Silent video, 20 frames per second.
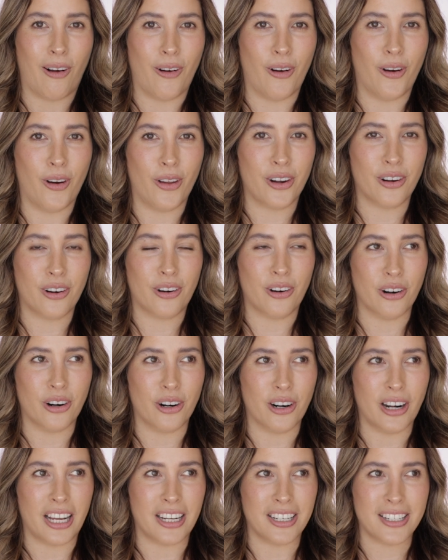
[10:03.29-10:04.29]
on
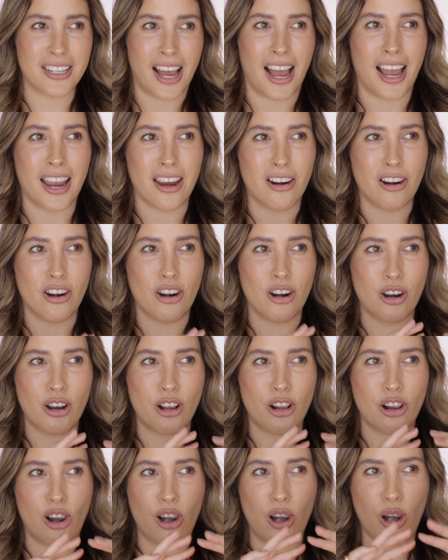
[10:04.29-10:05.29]
her
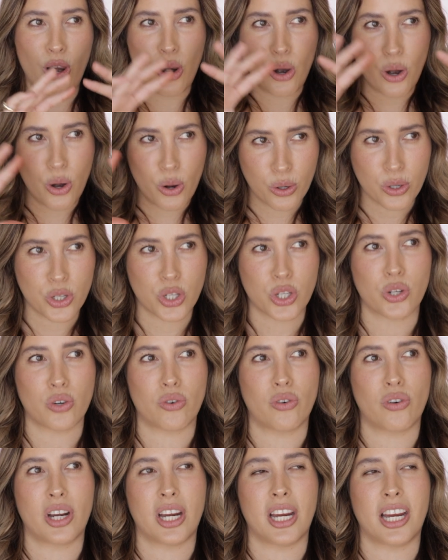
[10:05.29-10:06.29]
entire
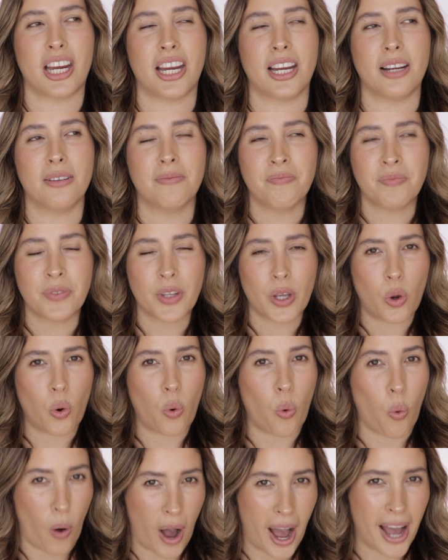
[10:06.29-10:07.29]
luxury
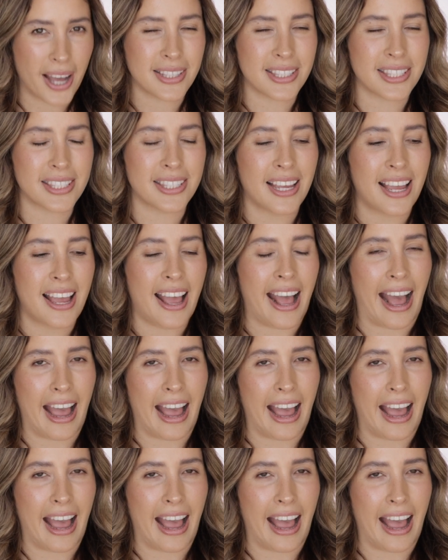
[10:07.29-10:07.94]
quads,